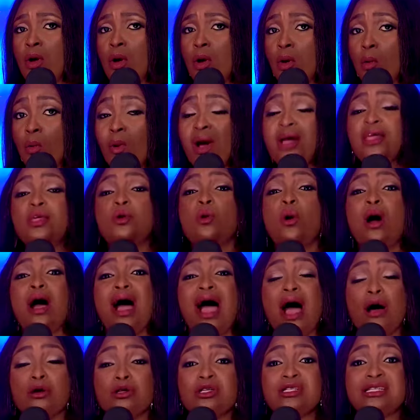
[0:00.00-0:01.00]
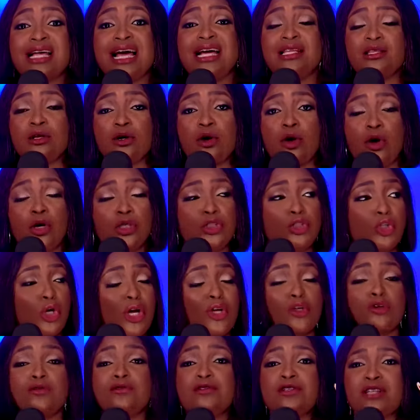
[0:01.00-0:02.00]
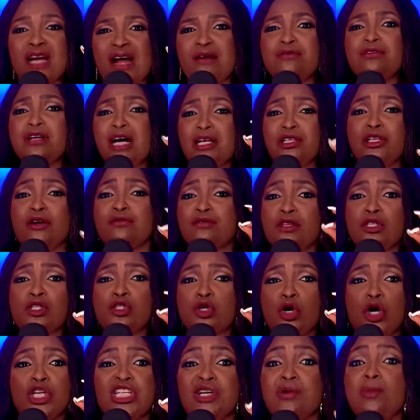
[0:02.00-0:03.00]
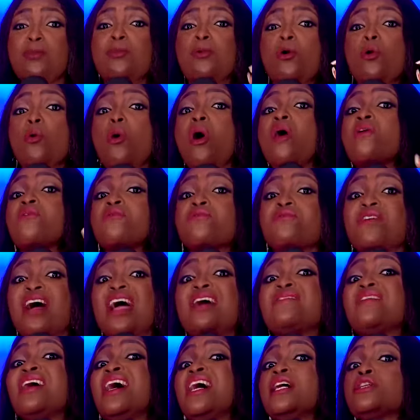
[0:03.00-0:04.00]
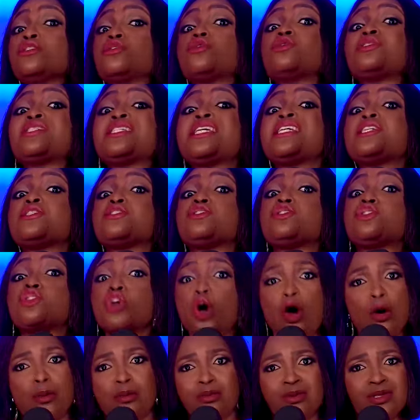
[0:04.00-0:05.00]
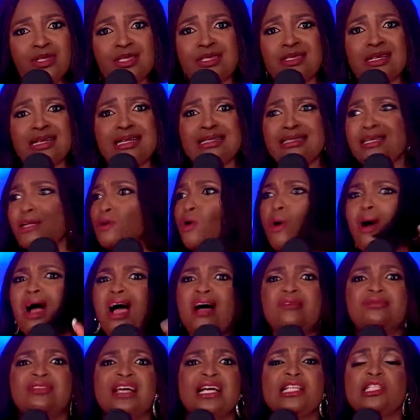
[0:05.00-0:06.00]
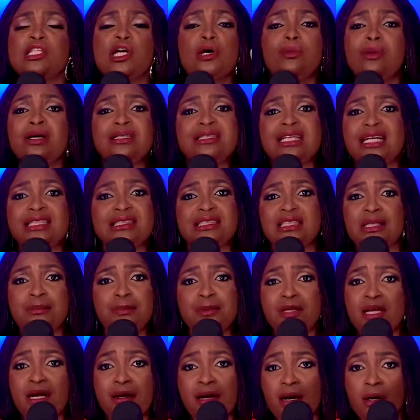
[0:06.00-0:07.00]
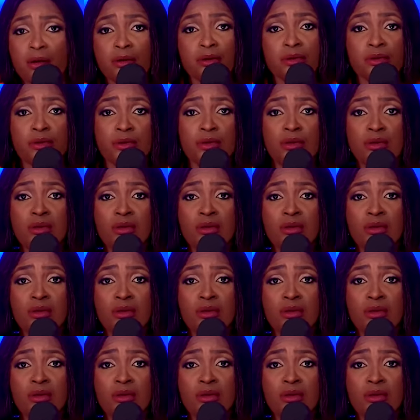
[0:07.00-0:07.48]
When you are outside the country or you've traveled out of this country, people work 5 to 6 jobs. They don't have time to come and start sleeping around.